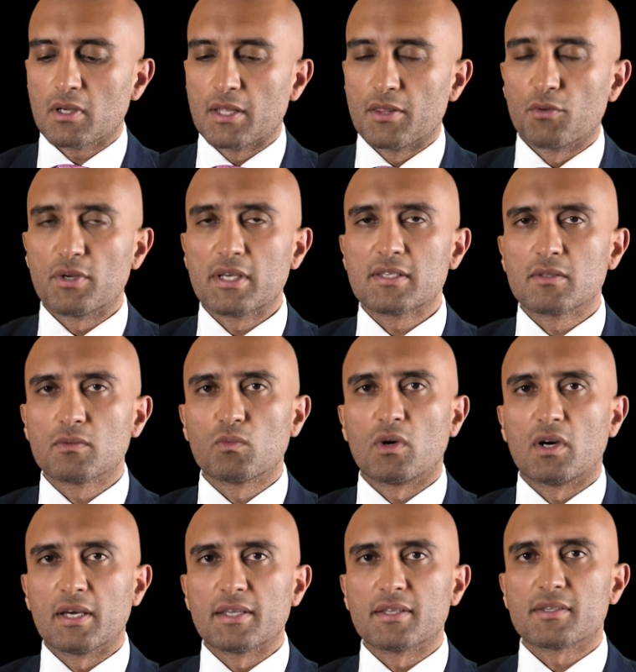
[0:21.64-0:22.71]
And the reason
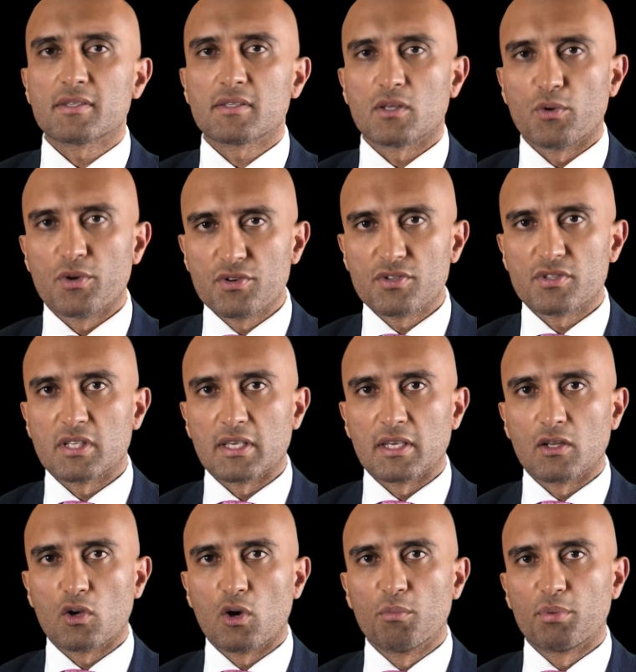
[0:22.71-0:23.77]
why it's so interesting
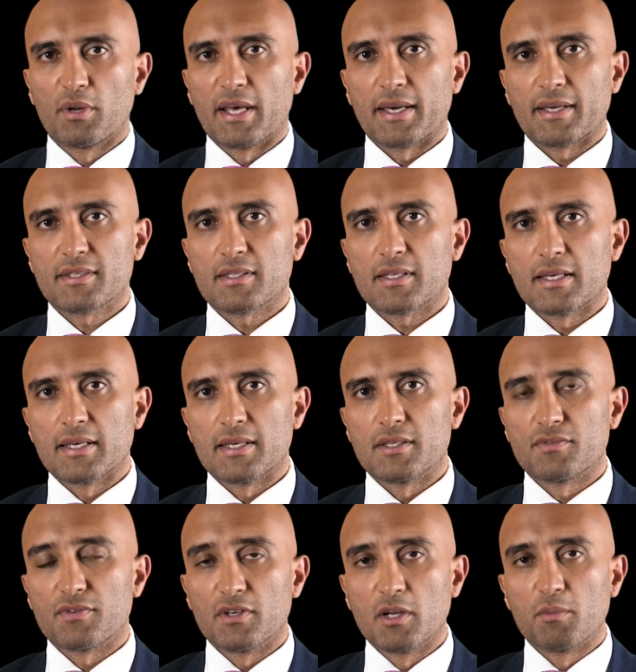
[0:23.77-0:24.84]
and complex
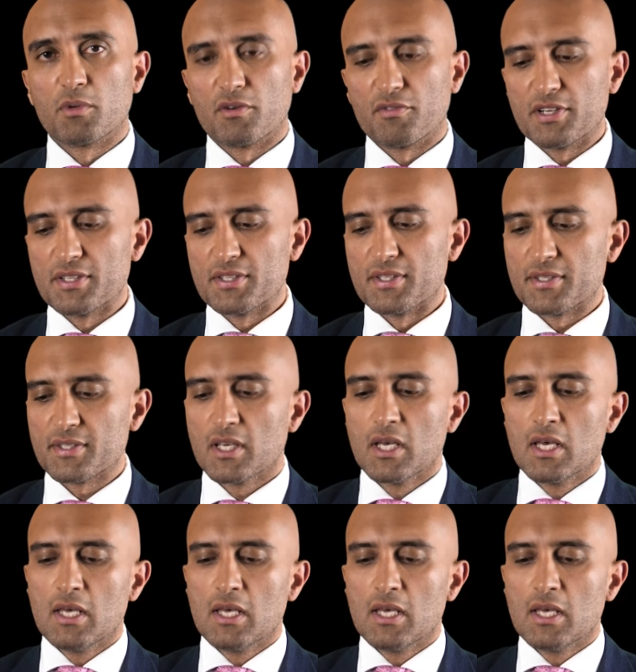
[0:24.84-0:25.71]
is for a number of reasons.